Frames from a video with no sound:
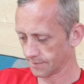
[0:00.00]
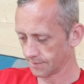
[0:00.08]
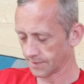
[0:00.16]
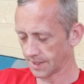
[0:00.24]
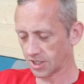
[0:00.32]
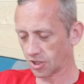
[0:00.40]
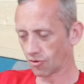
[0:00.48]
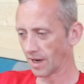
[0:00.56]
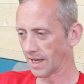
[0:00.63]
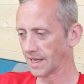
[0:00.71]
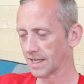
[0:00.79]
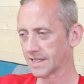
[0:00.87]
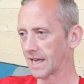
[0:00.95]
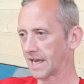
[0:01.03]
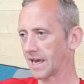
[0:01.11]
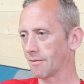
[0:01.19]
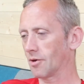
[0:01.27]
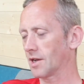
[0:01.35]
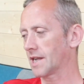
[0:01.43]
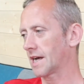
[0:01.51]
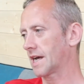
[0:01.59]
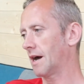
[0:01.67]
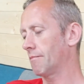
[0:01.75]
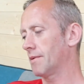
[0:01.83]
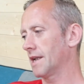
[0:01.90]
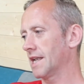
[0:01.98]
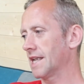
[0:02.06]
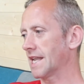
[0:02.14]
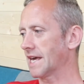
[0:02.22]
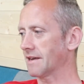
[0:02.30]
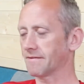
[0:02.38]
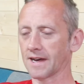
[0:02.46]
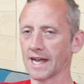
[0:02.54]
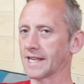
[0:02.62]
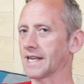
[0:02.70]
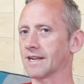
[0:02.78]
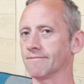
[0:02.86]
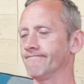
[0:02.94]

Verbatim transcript: the screen will take him out. I can't believe that I did.